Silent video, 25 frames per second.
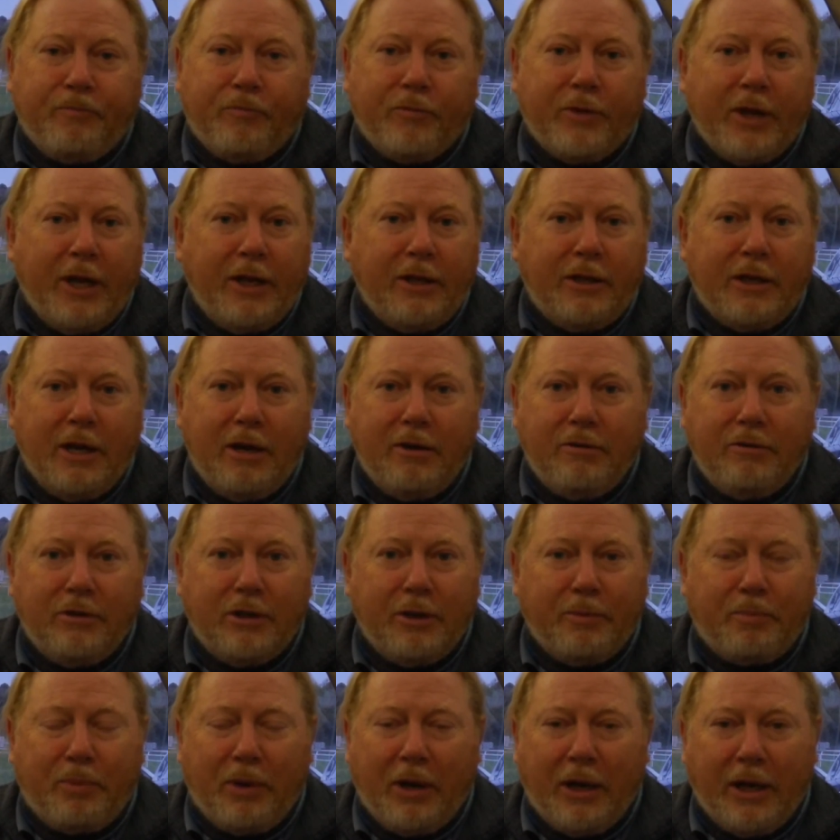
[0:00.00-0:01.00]
They don't
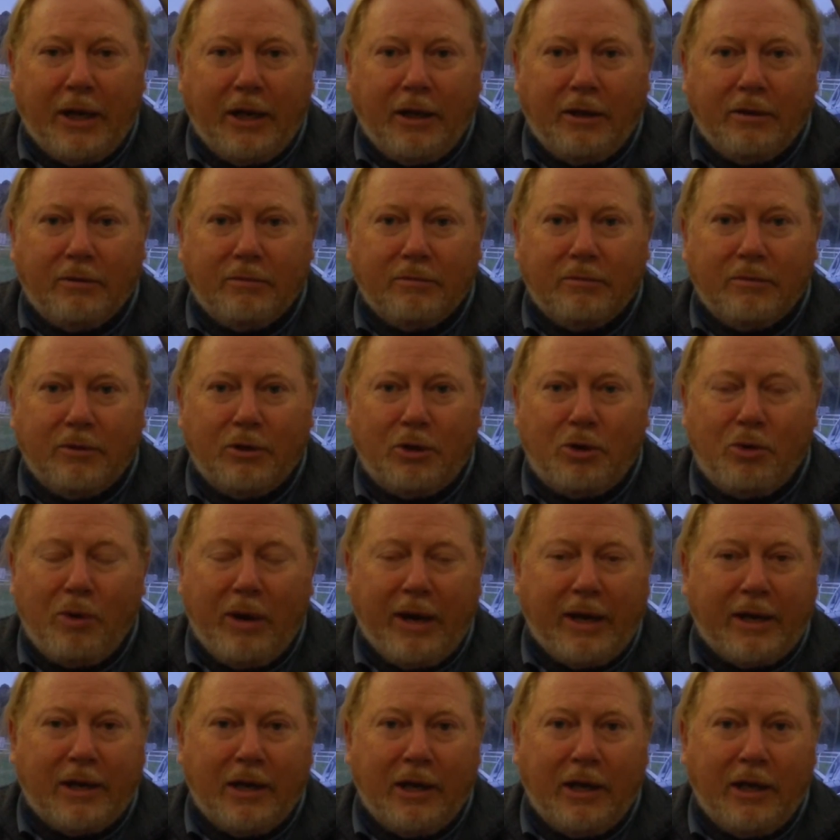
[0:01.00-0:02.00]
deplete
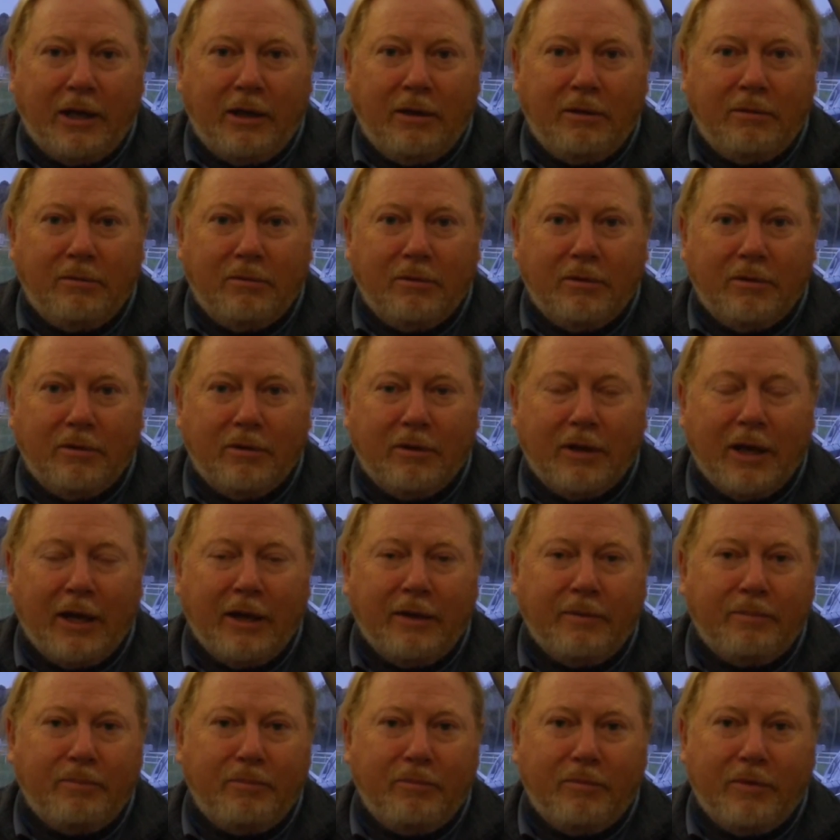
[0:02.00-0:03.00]
quickly.
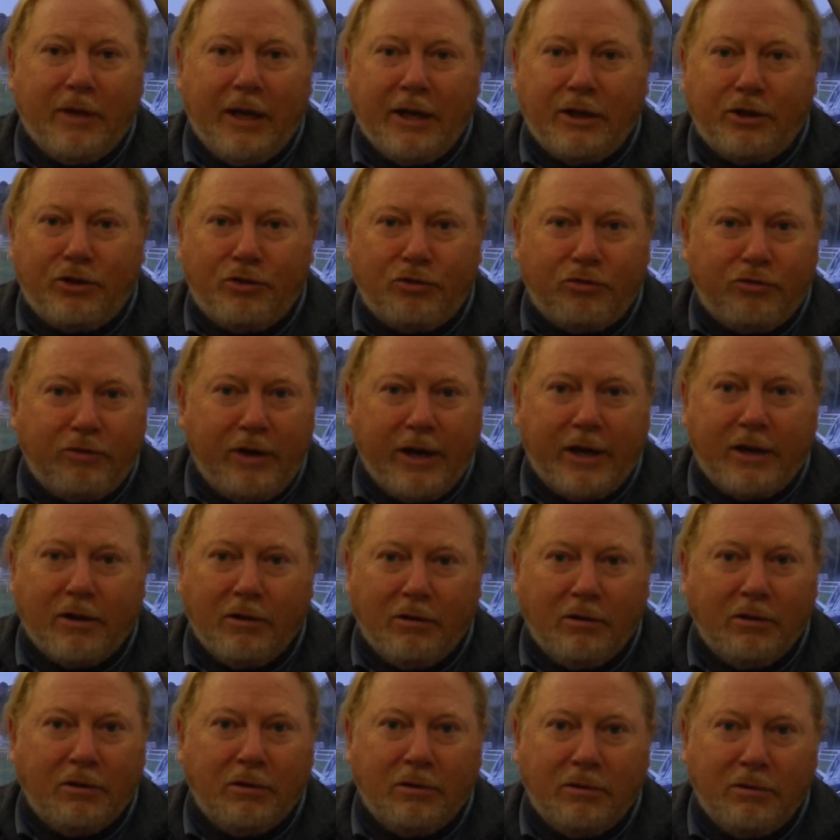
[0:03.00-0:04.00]
They
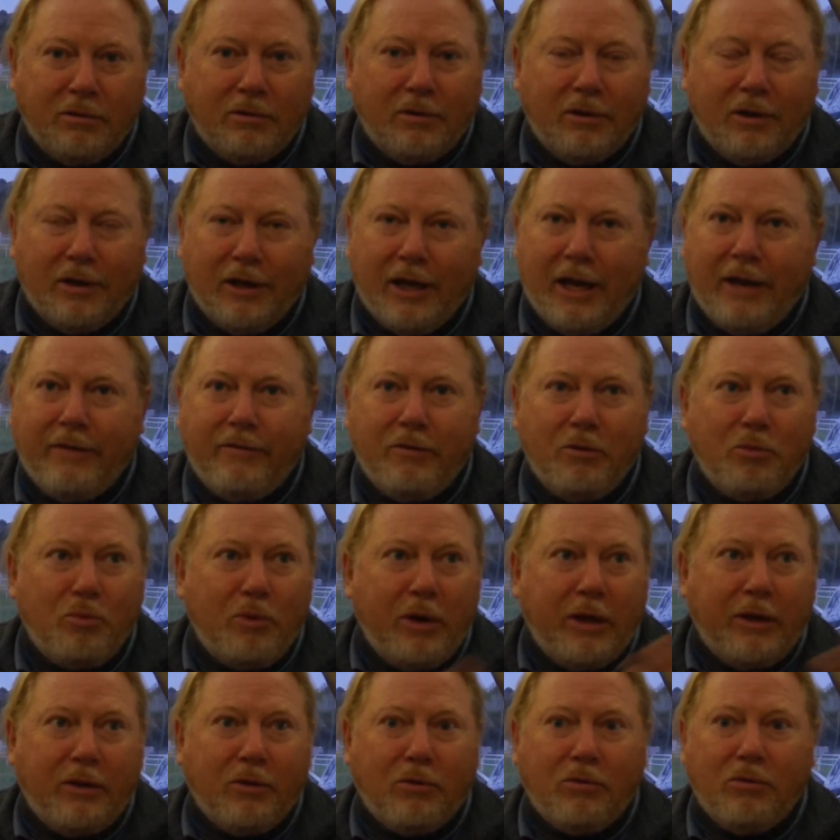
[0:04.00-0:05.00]
trickle, even
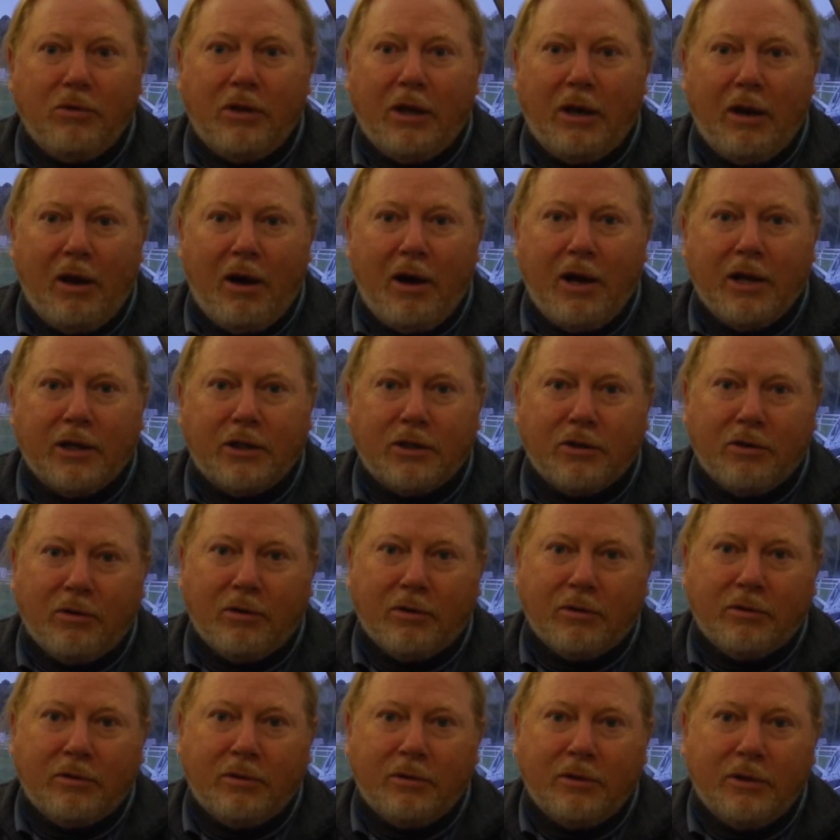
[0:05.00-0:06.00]
with all the lights on.